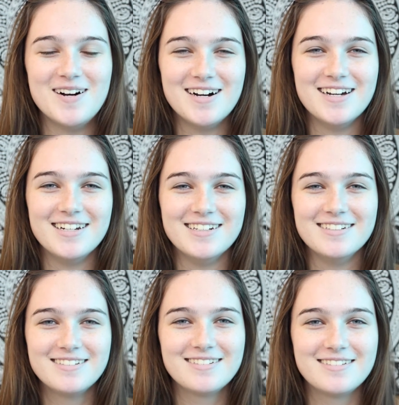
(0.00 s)

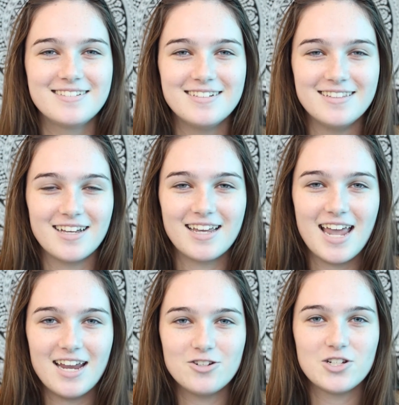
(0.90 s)
on the
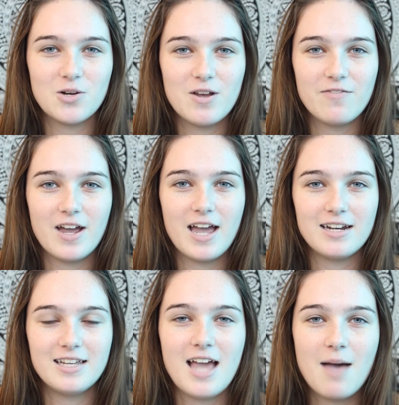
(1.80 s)
cage, so if I
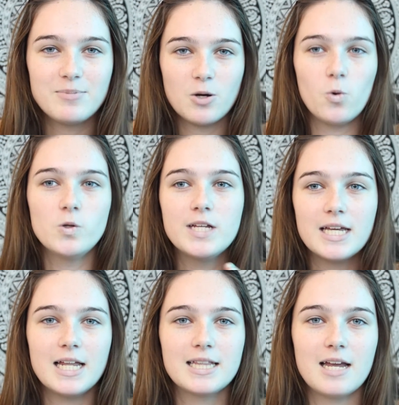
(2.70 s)
had kept holding
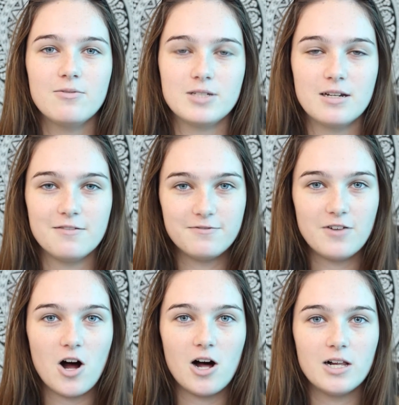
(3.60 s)
it like that, it was gonna
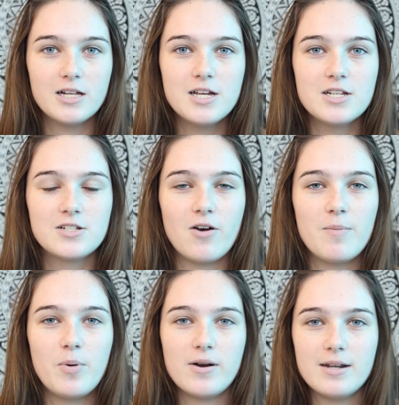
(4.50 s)
fall. So I
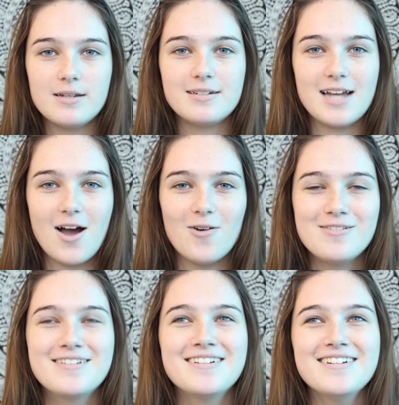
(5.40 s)
put it down,
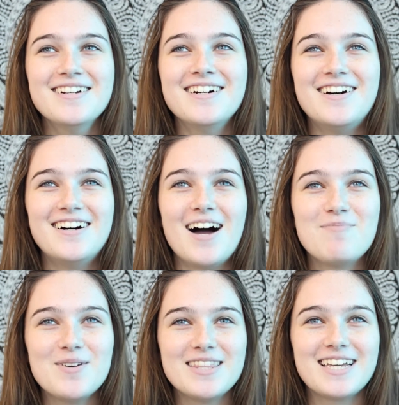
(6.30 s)
I
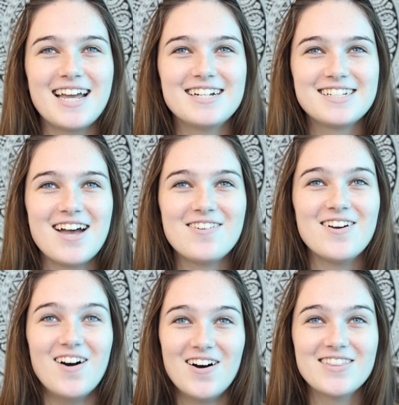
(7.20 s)
put the cage down
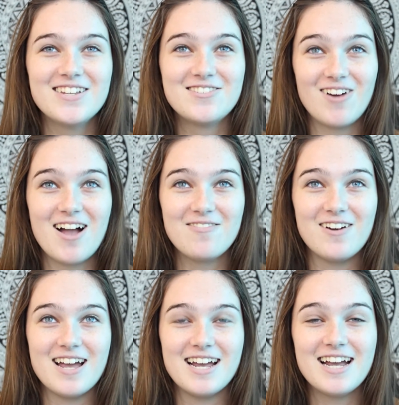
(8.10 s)
on the
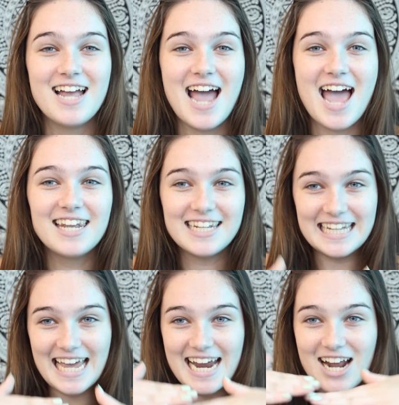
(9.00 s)
driveway and
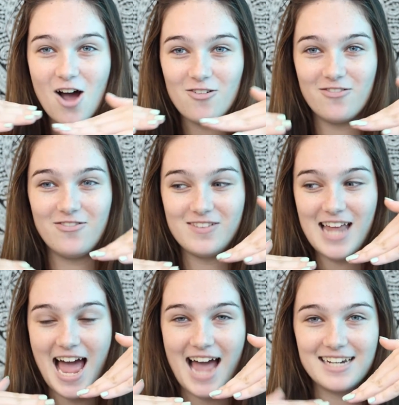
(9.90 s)
laid out
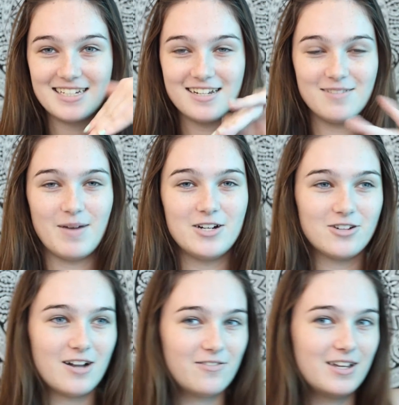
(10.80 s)
flat. My
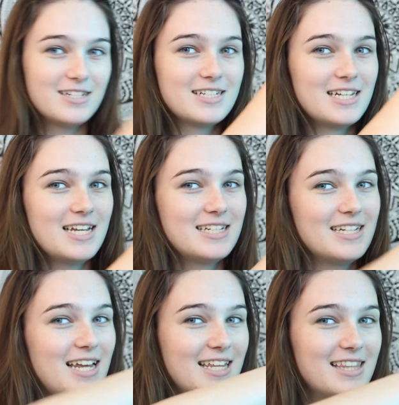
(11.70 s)
driveway is slanted
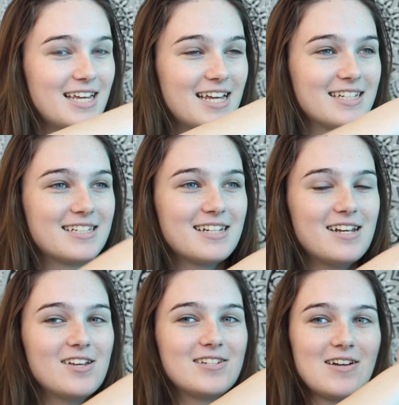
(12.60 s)
like this,
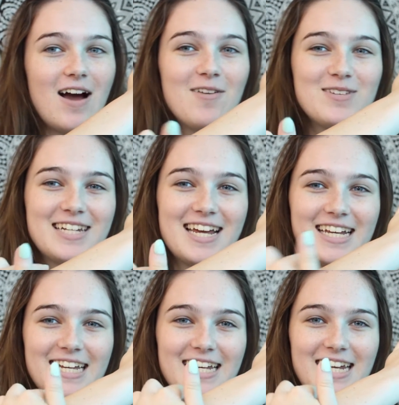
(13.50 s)
so I was like
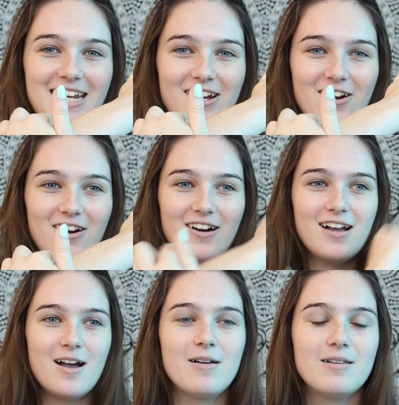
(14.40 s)
here,
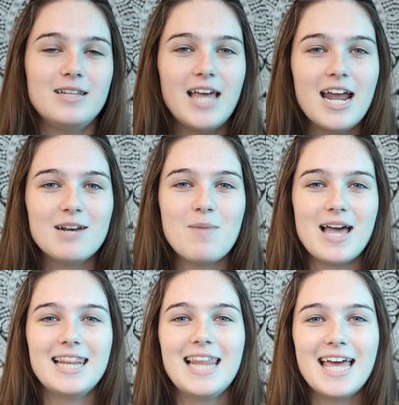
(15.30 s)
laid
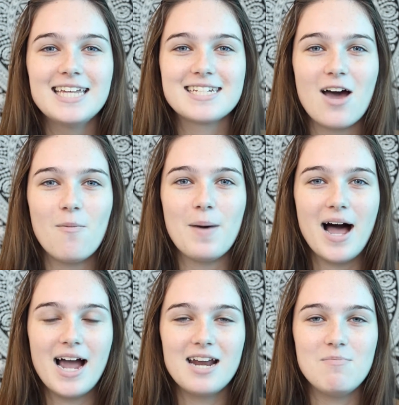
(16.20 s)
my legs out
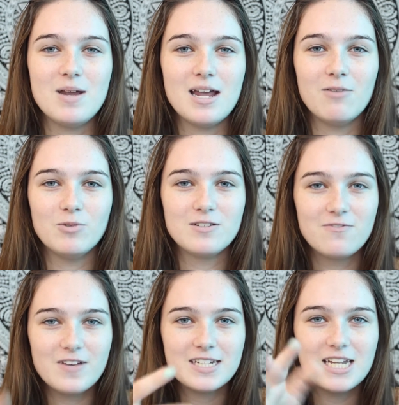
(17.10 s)
behind me and was
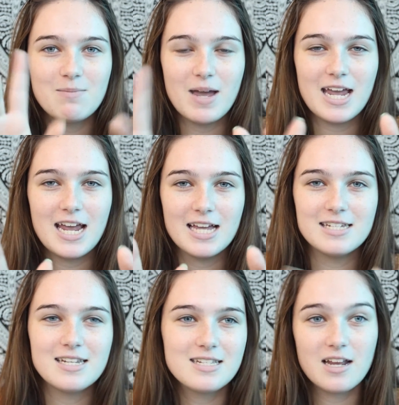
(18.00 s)
fixing my
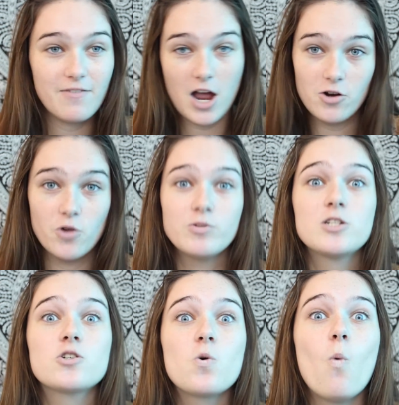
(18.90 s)
hands. Instead of, I don't know,
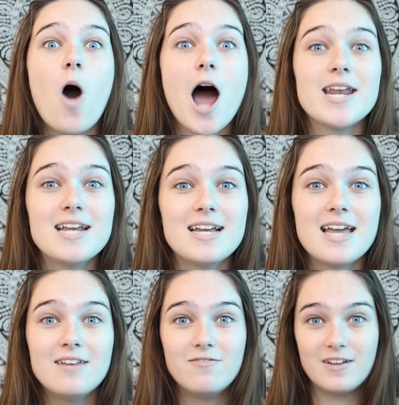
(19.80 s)
squatting
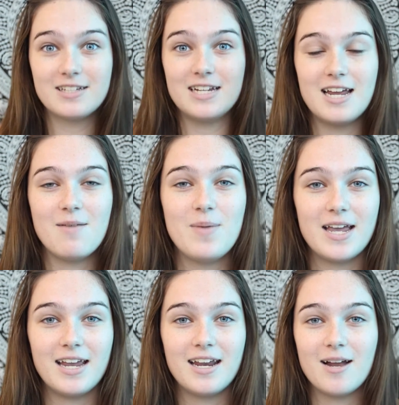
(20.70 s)
and fixing it and
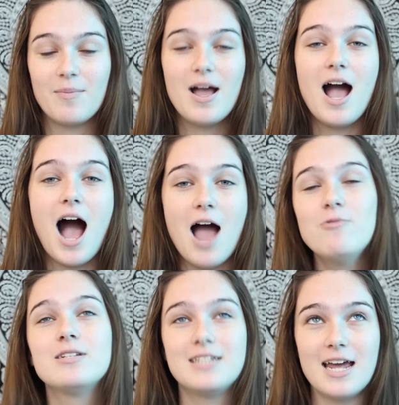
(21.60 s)
picking it up, I
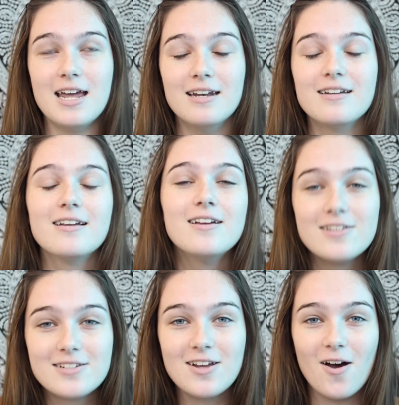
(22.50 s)
was 10.
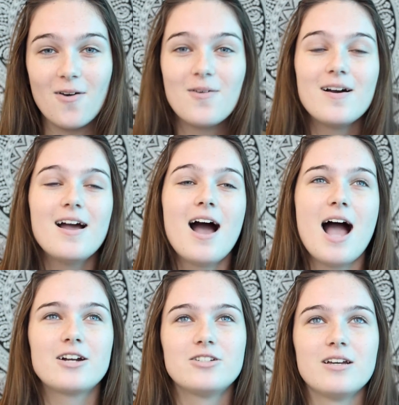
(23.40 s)
So,
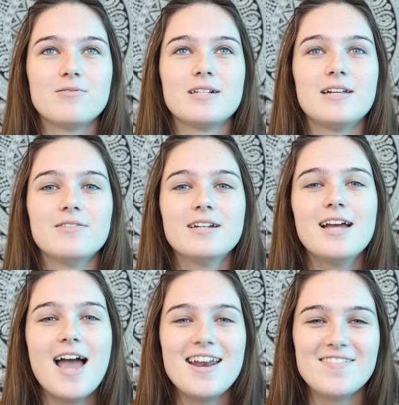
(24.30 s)
actually I was 11.
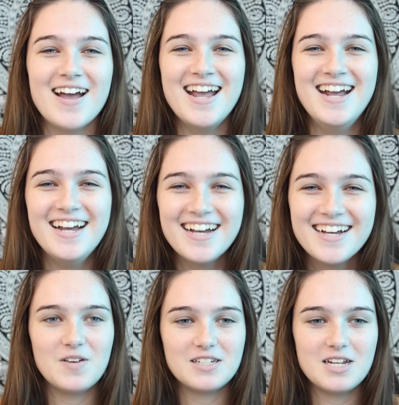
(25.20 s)
Anyway,
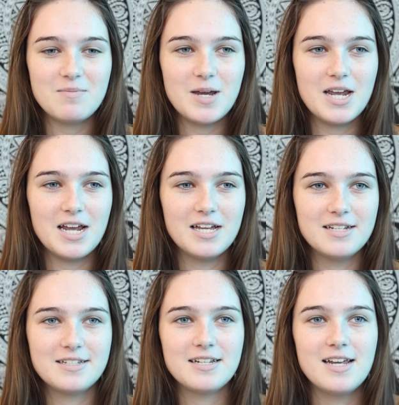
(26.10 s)
fixing my
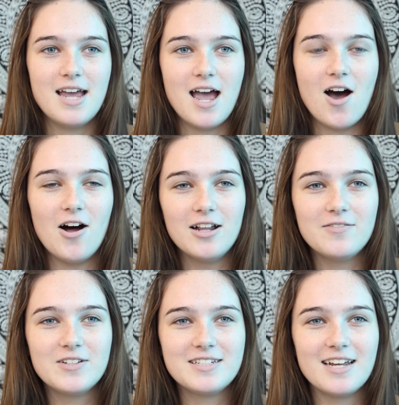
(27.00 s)
hands. All
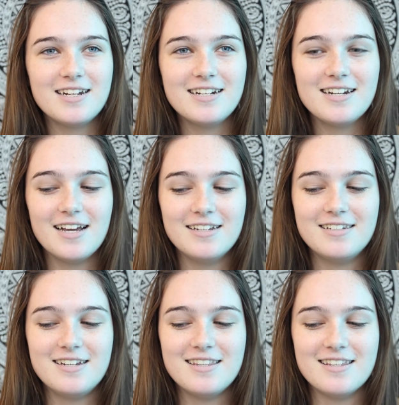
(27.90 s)
of a sudden, I see